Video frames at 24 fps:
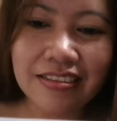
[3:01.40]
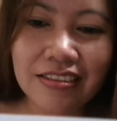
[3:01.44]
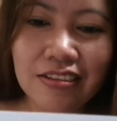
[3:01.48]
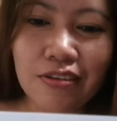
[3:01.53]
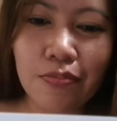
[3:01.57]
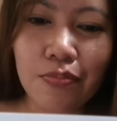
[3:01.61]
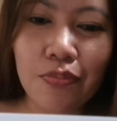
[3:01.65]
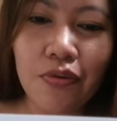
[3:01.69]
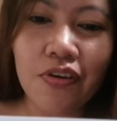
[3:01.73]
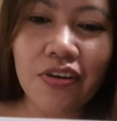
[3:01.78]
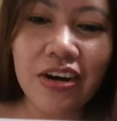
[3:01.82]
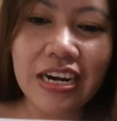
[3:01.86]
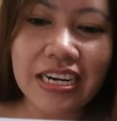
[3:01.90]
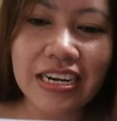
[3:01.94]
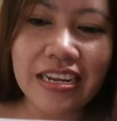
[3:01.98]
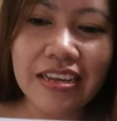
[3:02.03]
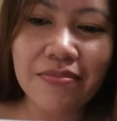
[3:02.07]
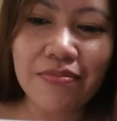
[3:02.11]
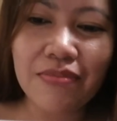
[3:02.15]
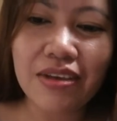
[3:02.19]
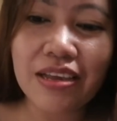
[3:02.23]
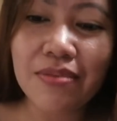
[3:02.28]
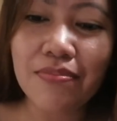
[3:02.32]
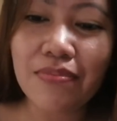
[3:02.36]

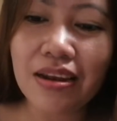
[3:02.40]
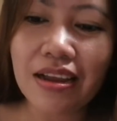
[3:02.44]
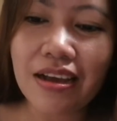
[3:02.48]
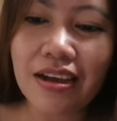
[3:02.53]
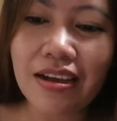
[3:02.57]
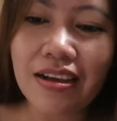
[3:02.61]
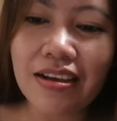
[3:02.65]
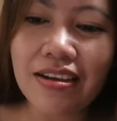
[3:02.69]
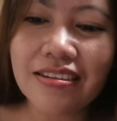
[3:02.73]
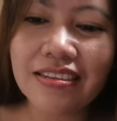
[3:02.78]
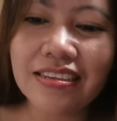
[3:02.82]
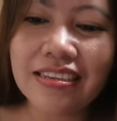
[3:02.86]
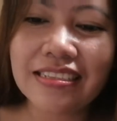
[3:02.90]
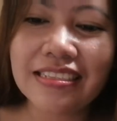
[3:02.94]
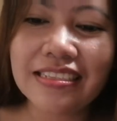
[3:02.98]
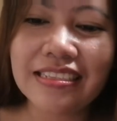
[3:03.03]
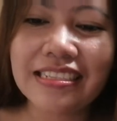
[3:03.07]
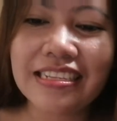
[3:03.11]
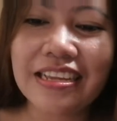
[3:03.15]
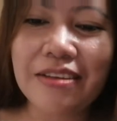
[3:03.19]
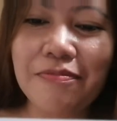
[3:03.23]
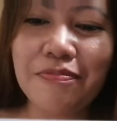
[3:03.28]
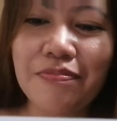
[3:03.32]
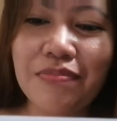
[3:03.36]
supporting my blog,
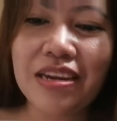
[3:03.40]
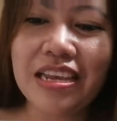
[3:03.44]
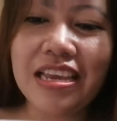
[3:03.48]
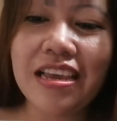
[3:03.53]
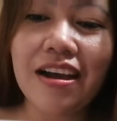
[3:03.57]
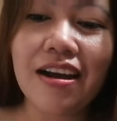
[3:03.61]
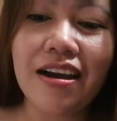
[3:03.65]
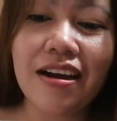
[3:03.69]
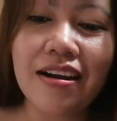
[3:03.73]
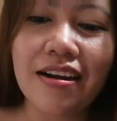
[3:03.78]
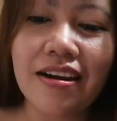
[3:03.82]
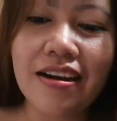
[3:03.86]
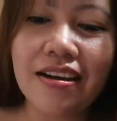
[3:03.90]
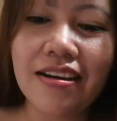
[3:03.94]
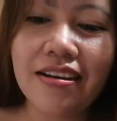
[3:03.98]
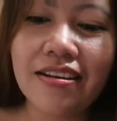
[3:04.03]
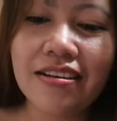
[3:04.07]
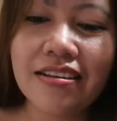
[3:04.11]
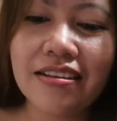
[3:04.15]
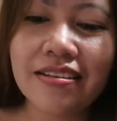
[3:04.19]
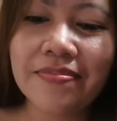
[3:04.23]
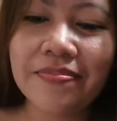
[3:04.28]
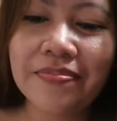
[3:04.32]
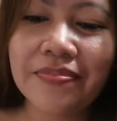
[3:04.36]
Simply Ara.
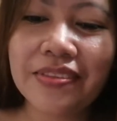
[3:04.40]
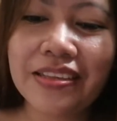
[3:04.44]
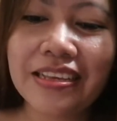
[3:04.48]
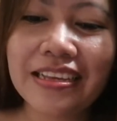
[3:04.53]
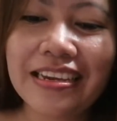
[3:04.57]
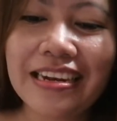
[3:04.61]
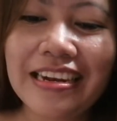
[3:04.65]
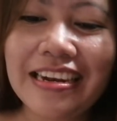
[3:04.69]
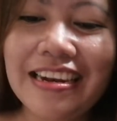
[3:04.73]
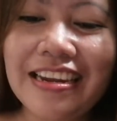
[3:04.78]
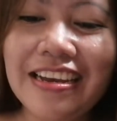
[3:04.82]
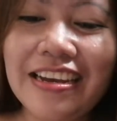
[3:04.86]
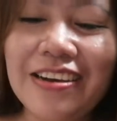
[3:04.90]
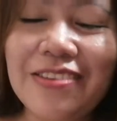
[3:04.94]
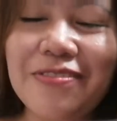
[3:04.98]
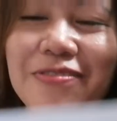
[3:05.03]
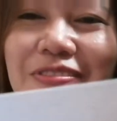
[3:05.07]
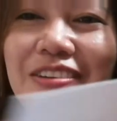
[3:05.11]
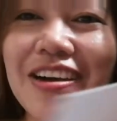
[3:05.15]
Love,